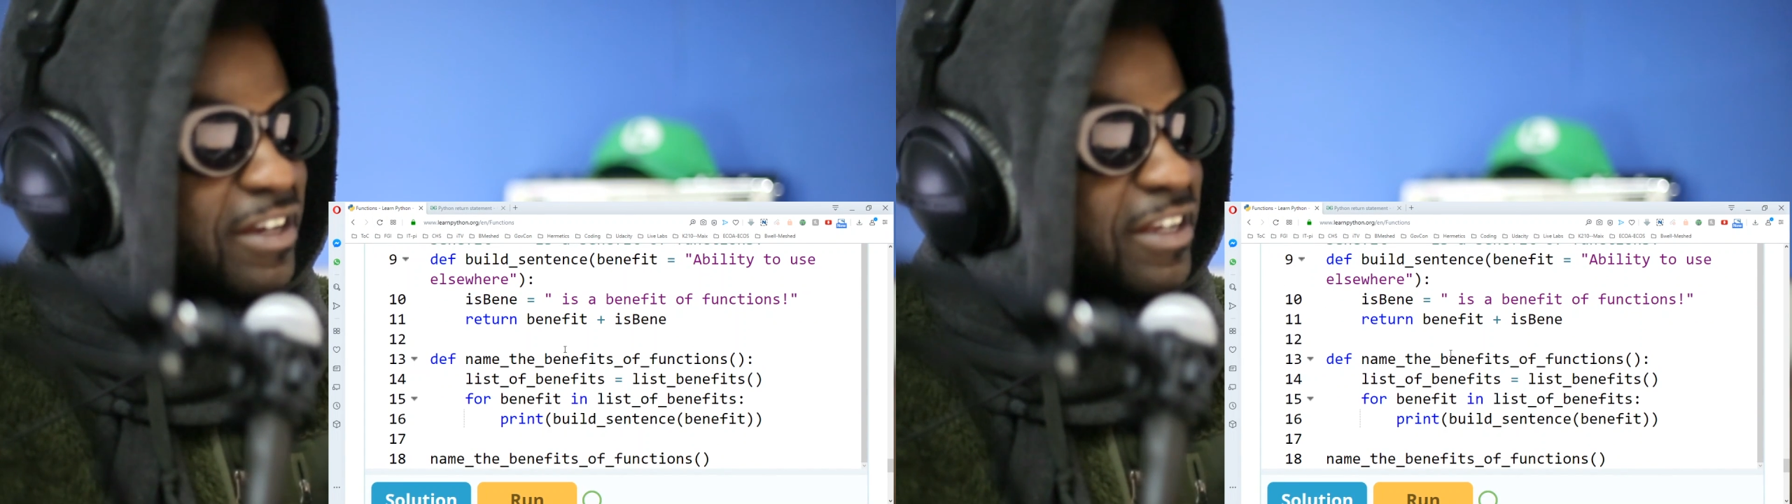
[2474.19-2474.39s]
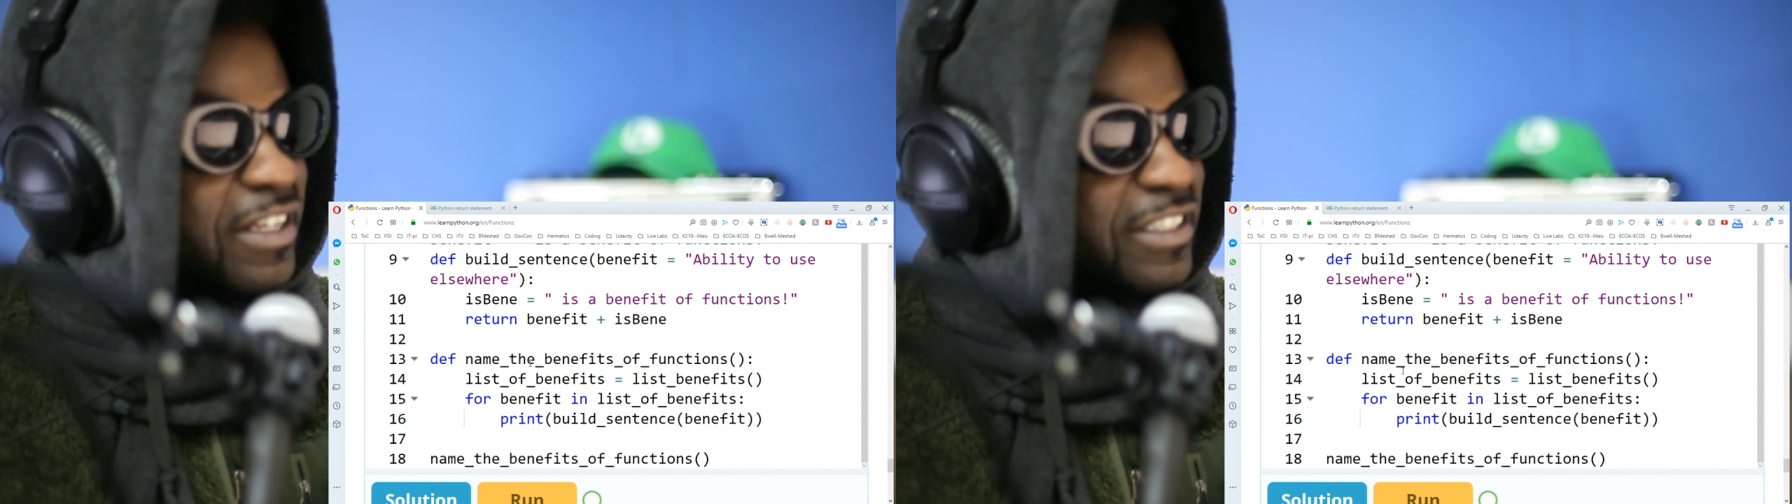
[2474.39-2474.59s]

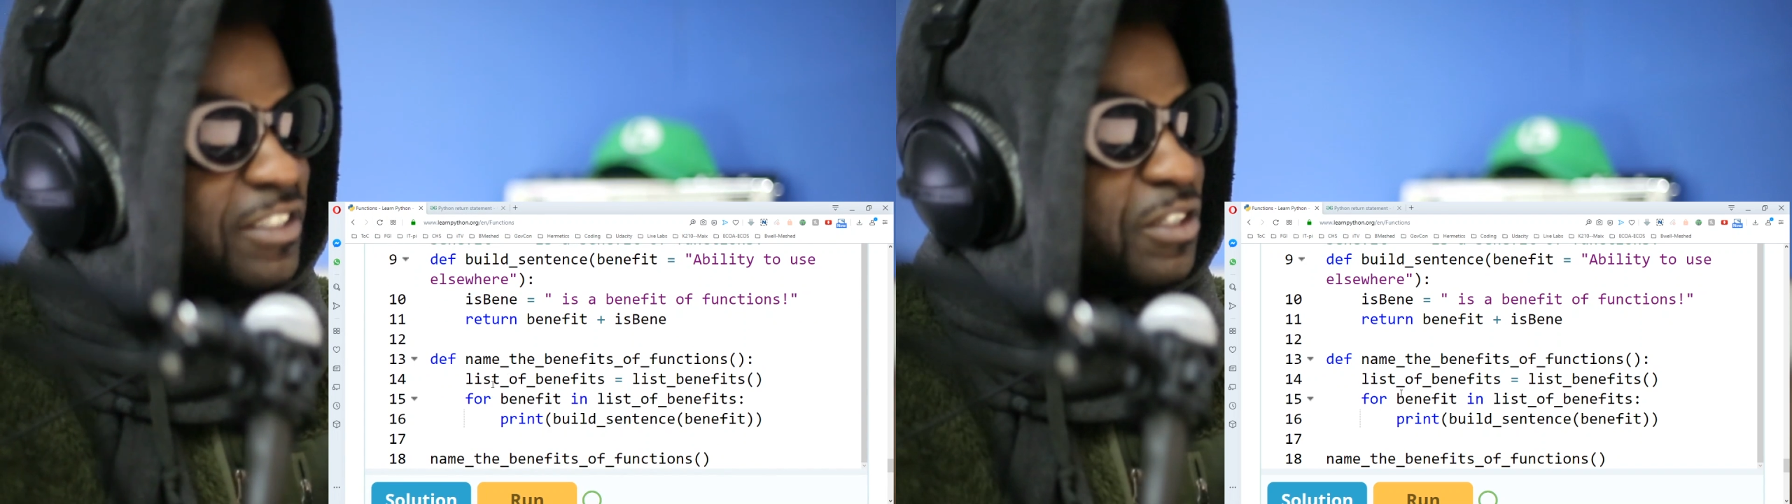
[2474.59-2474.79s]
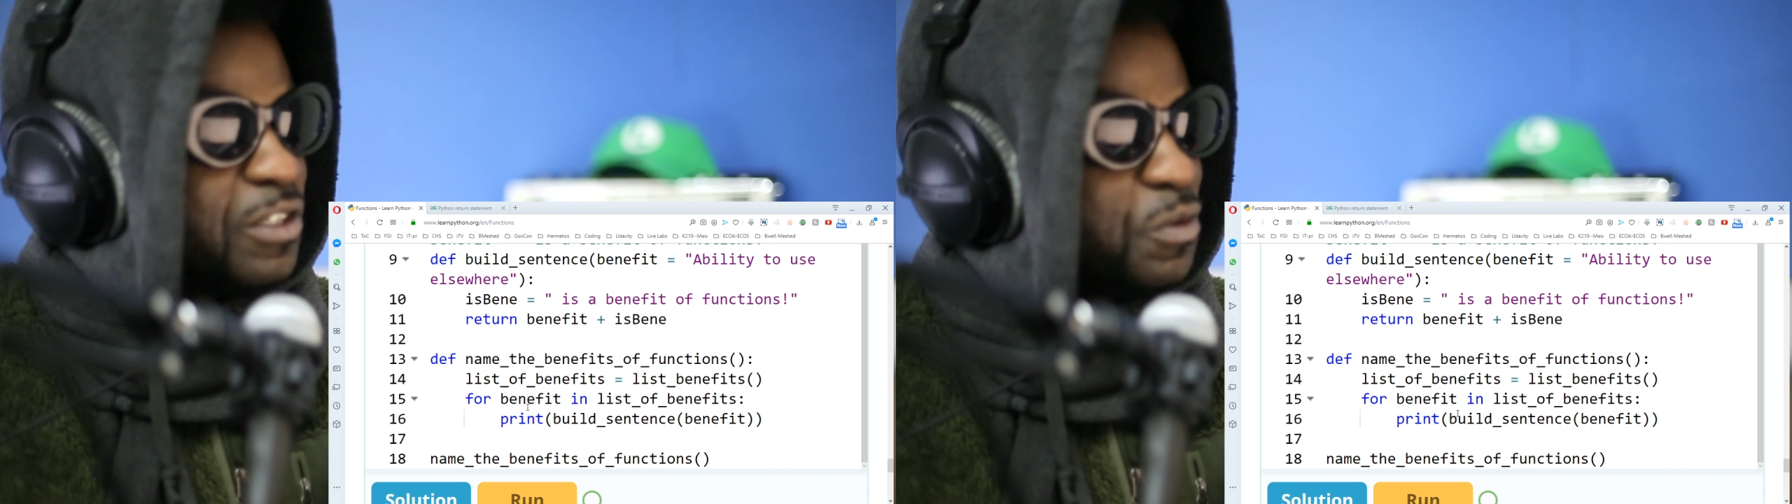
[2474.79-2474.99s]
to the
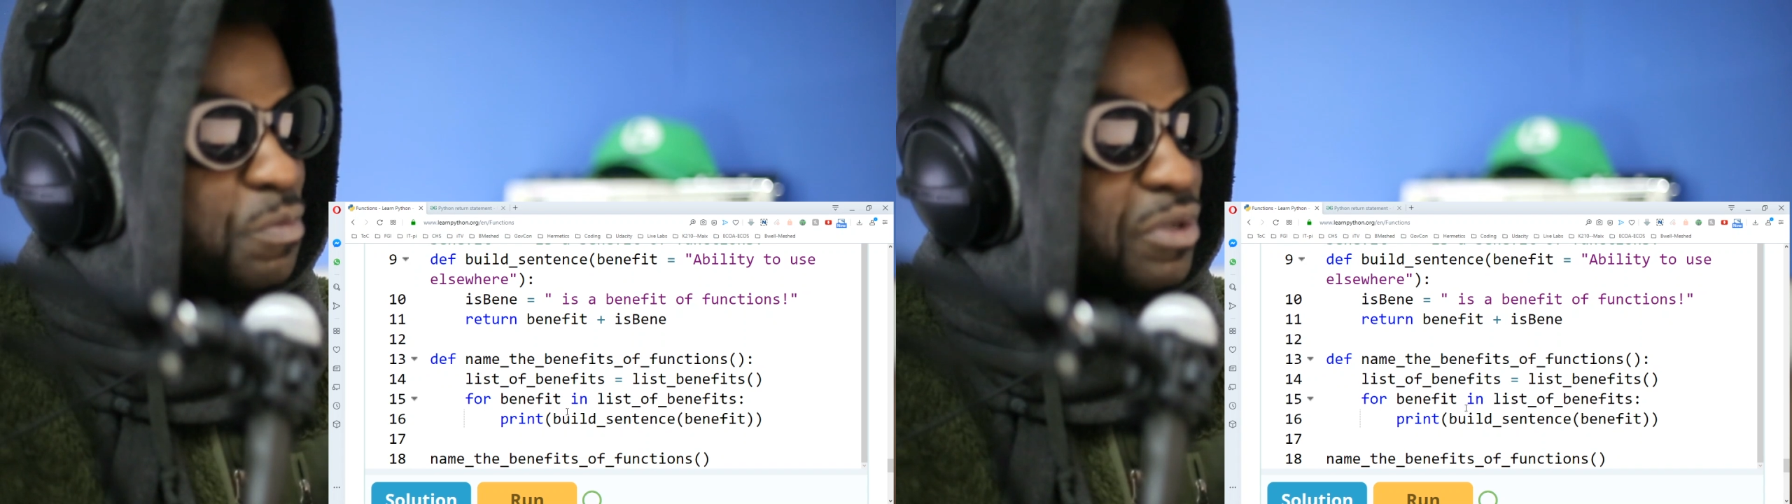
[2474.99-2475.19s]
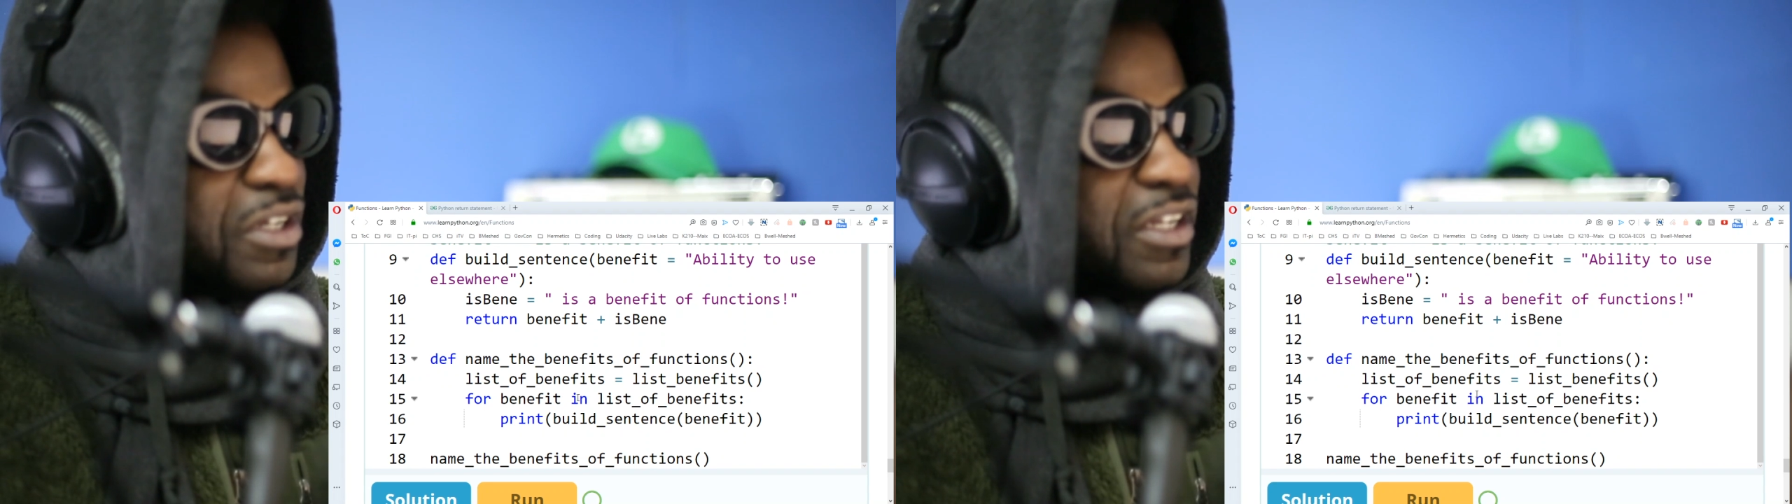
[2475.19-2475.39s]
loop.
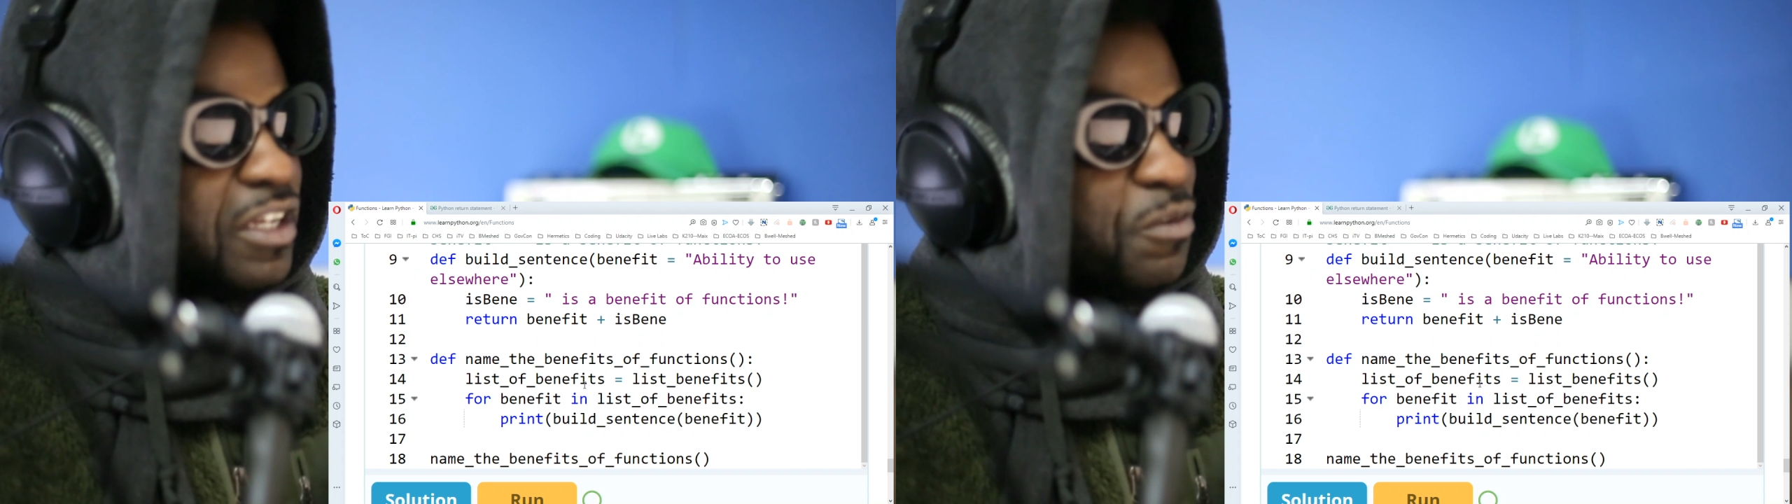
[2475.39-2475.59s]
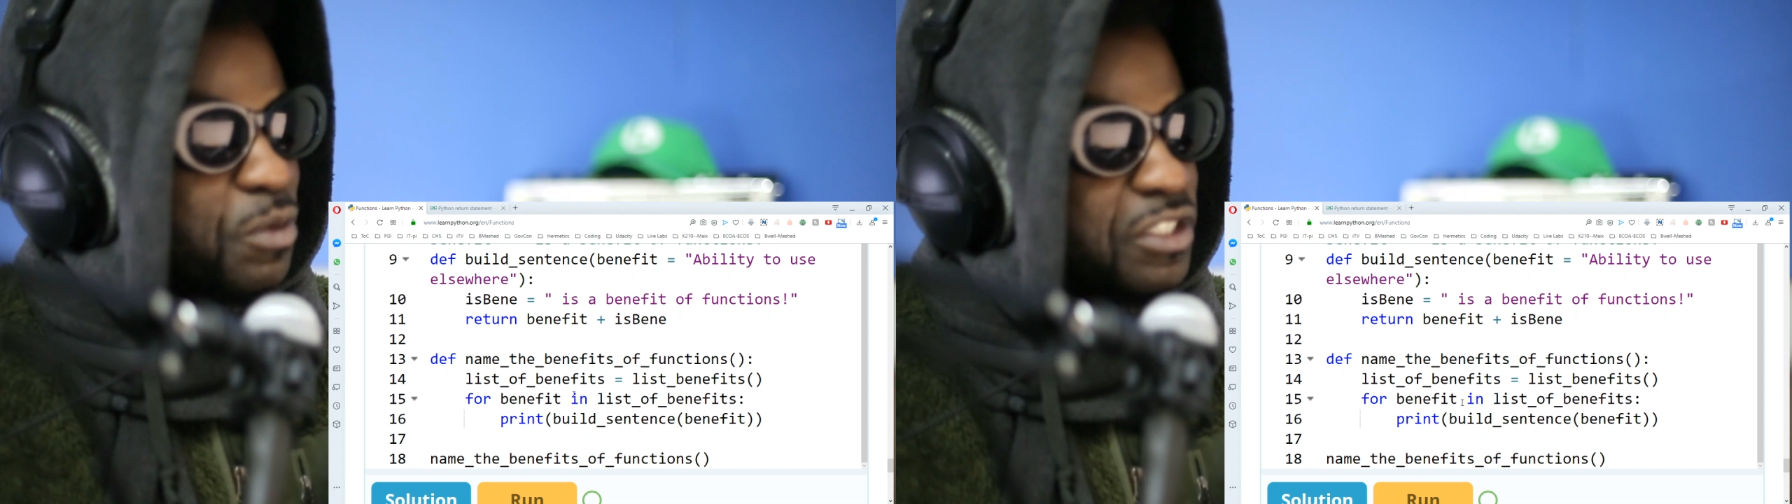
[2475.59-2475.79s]
What
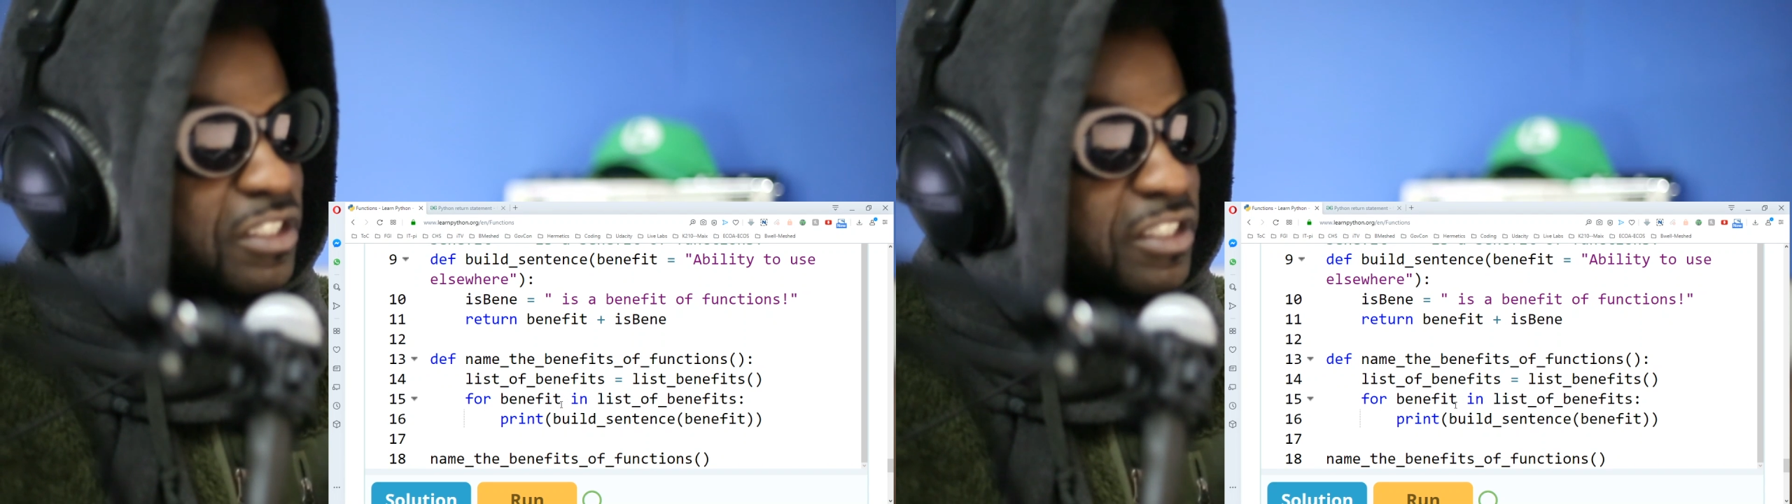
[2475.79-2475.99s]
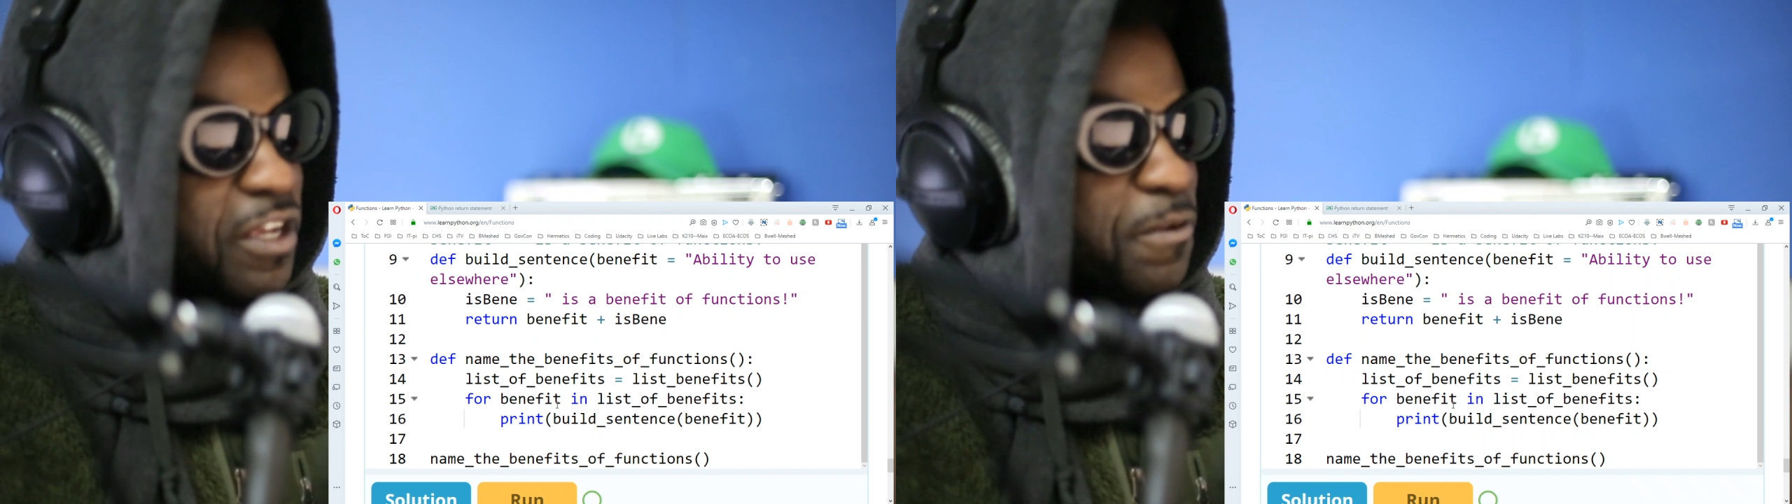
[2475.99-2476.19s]
does it say?